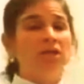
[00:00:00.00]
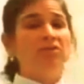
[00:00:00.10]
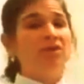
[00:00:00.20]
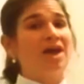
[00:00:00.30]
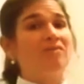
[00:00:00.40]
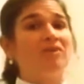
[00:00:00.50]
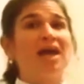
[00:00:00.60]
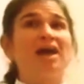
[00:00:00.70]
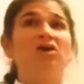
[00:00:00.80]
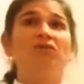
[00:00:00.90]
if we have
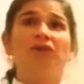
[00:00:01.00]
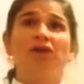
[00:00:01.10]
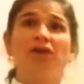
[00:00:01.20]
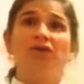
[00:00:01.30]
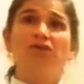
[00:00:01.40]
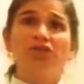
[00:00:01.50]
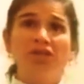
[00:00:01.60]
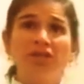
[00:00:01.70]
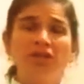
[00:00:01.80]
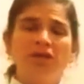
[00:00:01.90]
lack of
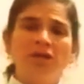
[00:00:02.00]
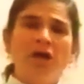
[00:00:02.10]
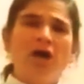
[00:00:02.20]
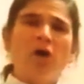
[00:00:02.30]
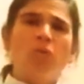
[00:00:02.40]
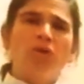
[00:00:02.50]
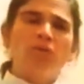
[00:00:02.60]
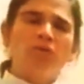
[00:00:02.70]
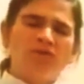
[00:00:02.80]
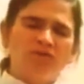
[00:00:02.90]
energy, or
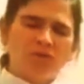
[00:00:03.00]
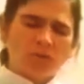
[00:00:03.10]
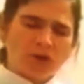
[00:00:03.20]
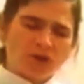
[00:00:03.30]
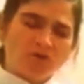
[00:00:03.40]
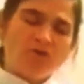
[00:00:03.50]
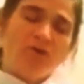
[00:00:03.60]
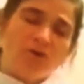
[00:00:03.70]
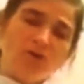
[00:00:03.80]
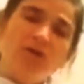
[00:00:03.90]

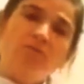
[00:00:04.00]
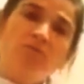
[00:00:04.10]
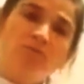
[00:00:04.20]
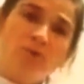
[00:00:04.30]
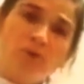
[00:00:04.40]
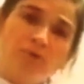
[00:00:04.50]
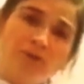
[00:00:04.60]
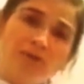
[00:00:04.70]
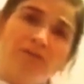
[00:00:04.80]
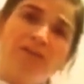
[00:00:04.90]
if we
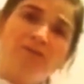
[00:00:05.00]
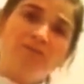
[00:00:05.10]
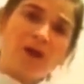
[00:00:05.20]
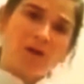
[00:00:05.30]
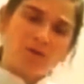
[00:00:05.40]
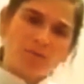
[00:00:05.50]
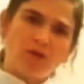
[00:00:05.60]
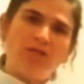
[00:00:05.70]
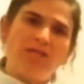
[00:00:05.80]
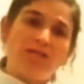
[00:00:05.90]
feel that our
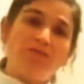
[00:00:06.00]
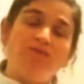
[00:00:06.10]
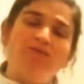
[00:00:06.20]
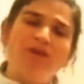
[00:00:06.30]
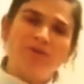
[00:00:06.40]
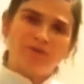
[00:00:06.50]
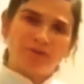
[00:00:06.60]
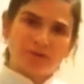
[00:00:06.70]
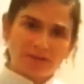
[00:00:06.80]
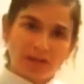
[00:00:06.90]
body is very,
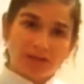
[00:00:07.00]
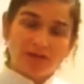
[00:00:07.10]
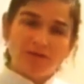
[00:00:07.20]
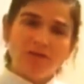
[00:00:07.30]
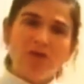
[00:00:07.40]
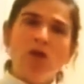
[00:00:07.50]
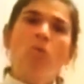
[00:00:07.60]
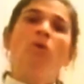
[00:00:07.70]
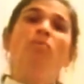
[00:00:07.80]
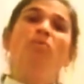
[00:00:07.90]
very tired.
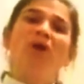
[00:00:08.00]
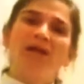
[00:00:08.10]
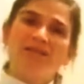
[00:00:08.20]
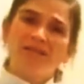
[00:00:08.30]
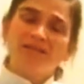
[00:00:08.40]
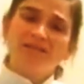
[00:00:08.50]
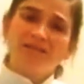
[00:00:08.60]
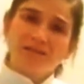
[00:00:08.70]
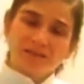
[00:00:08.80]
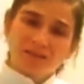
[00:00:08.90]
We practice
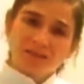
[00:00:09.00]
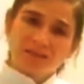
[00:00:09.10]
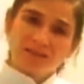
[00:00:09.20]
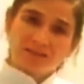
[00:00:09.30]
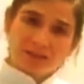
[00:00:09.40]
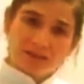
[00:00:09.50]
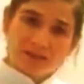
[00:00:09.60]
this